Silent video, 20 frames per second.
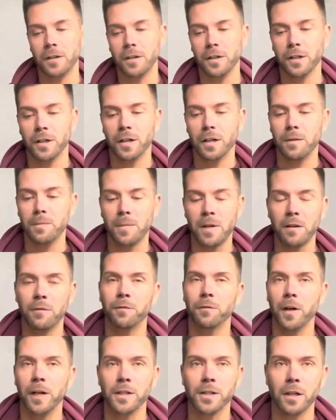You're gonna meet
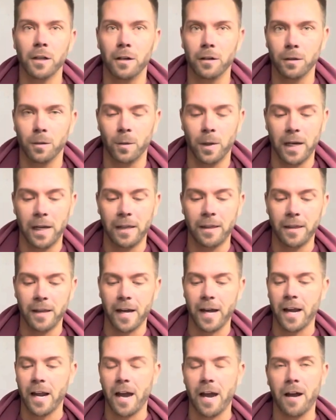friends along the way
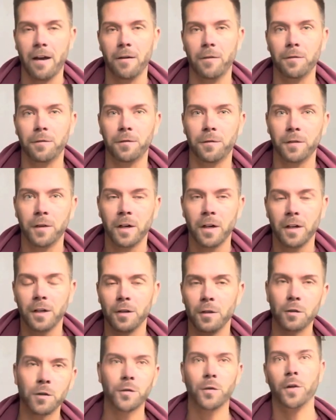that have
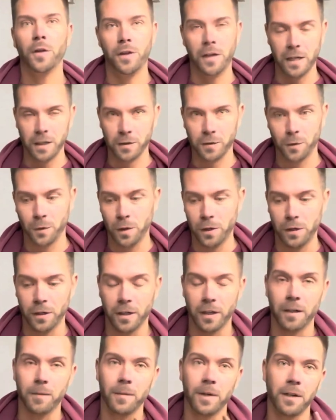useful things for you. You're
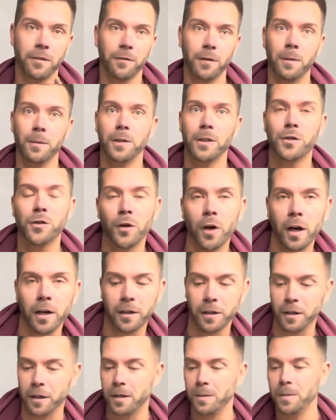gonna meet a friend with a truck.
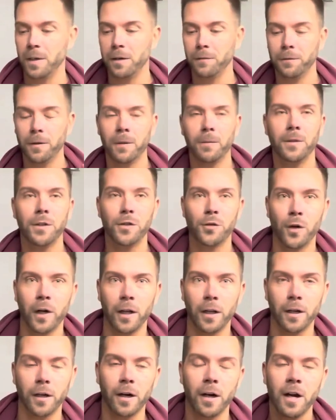You're gonna meet a friend with a
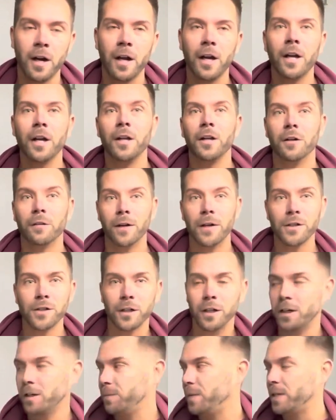trailer. You're
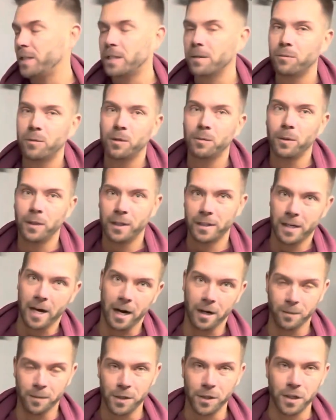eventually gonna meet someone with a
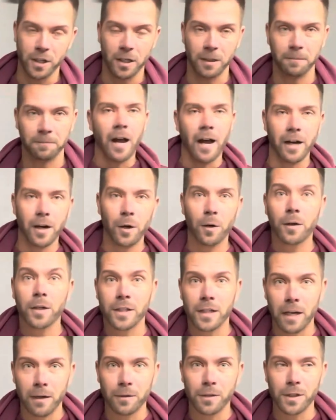tire machine. I know
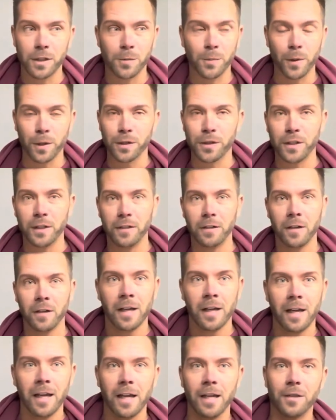because I was this person.
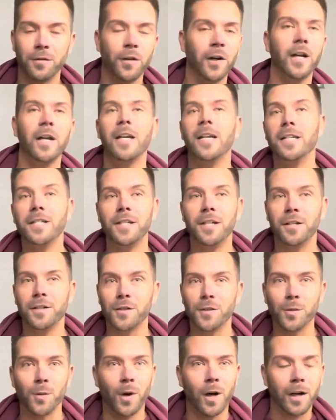It's very easy to
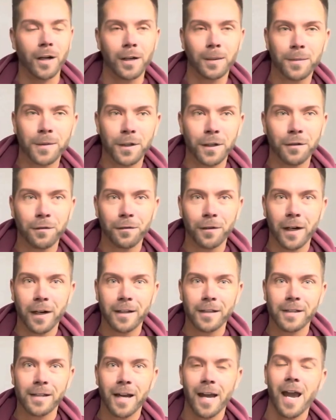just walk up to your friend
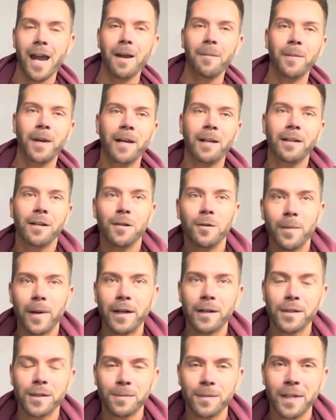and say, hey man, can you
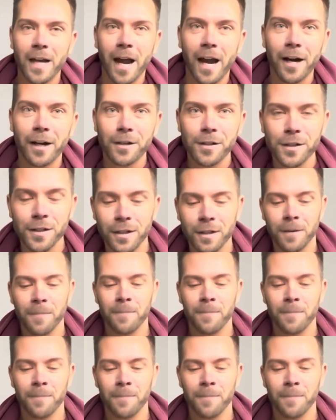mount some tires?